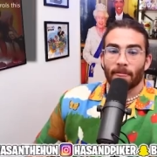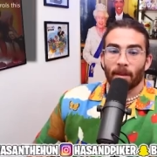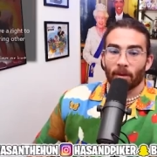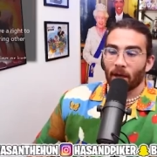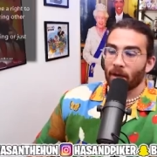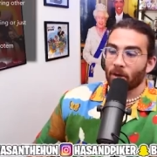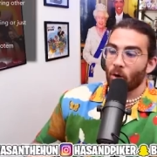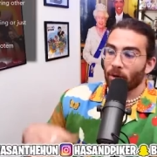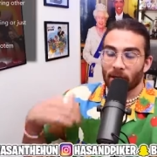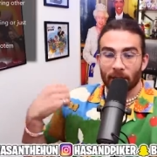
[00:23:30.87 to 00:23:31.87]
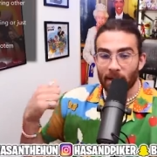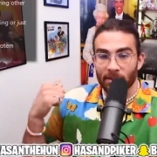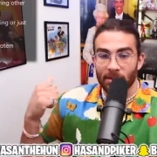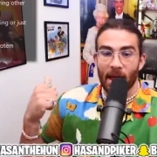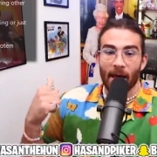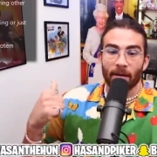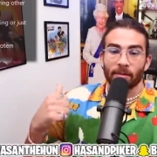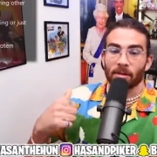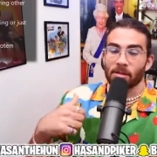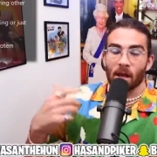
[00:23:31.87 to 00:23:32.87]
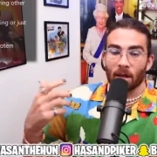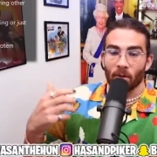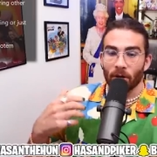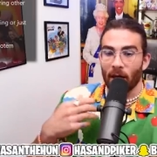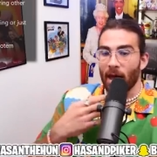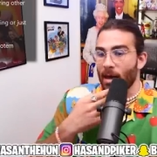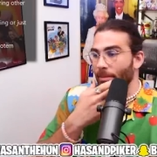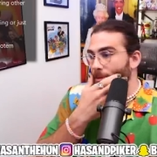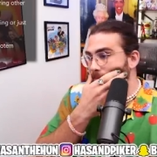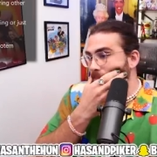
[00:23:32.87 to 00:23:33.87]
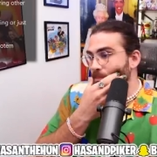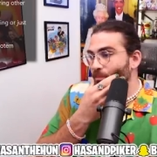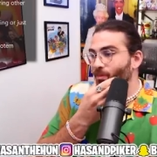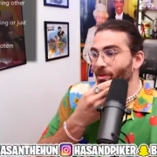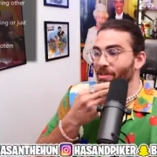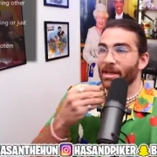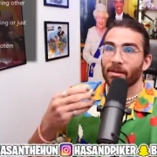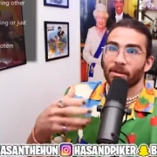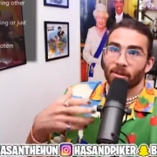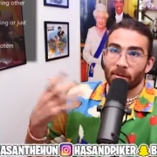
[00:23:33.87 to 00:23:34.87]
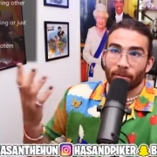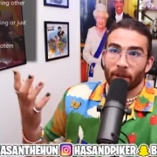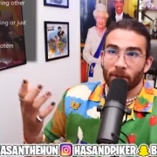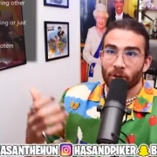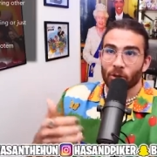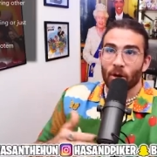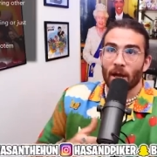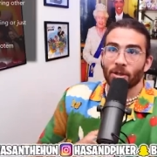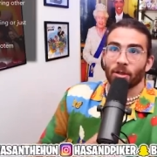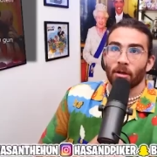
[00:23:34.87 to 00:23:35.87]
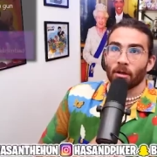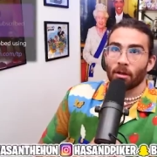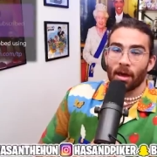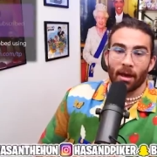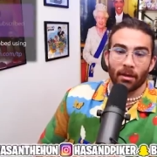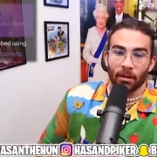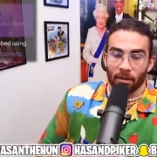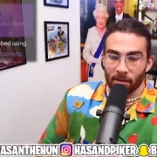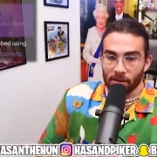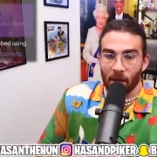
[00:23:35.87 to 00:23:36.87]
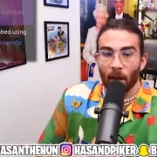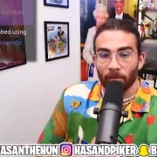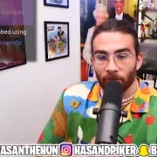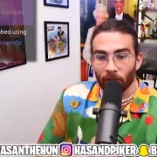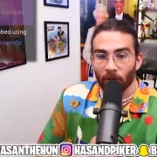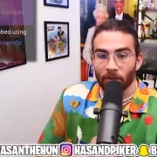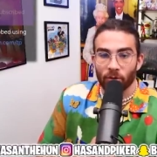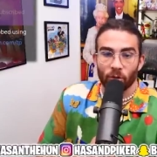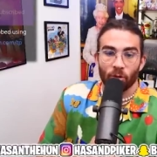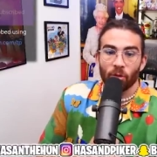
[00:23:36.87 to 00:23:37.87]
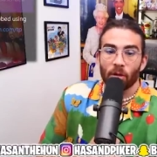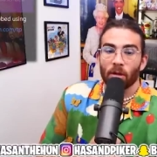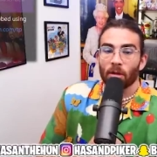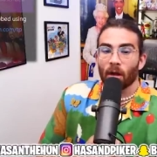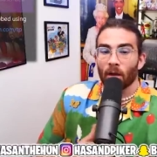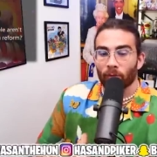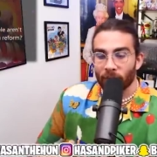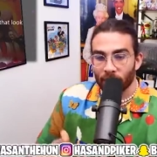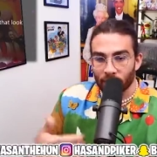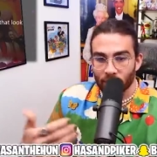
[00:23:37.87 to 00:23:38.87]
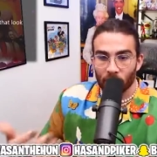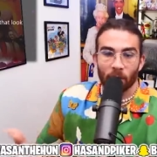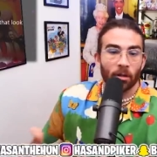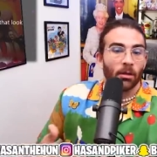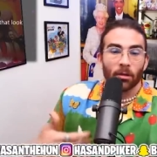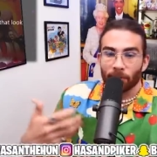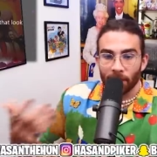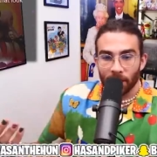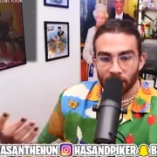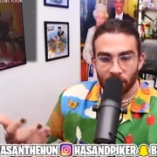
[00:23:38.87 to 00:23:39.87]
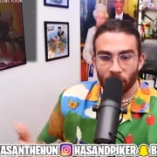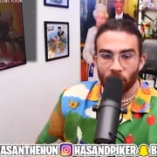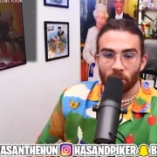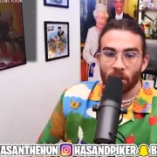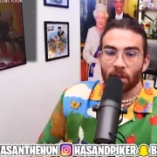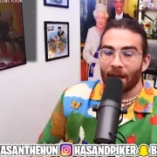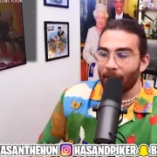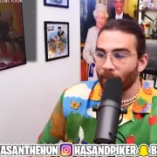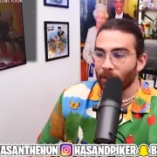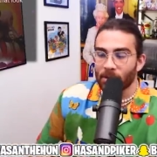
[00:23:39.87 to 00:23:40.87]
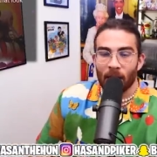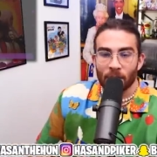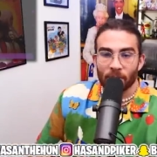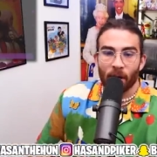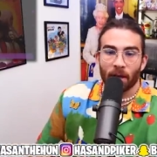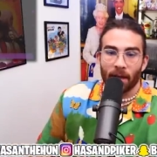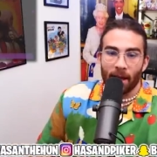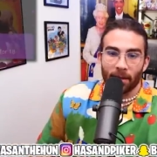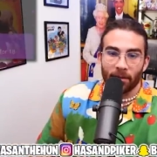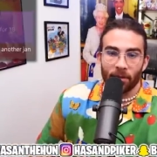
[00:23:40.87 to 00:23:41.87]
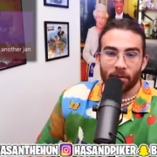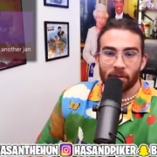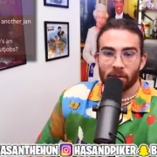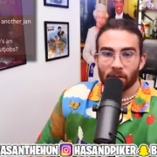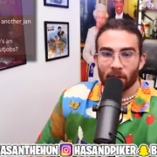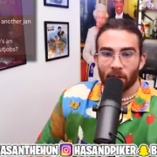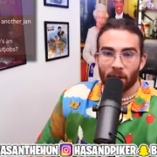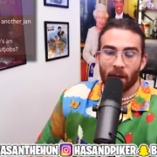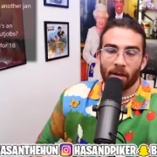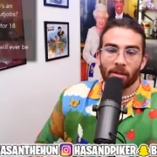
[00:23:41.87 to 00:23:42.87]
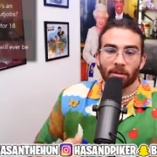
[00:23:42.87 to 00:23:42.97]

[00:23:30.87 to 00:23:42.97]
Okay. Going against that is not going to happen that is simply a distraction that uh, is helpful to uh, reassert, reinstitute the capitalist hegemonic attitudes, okay?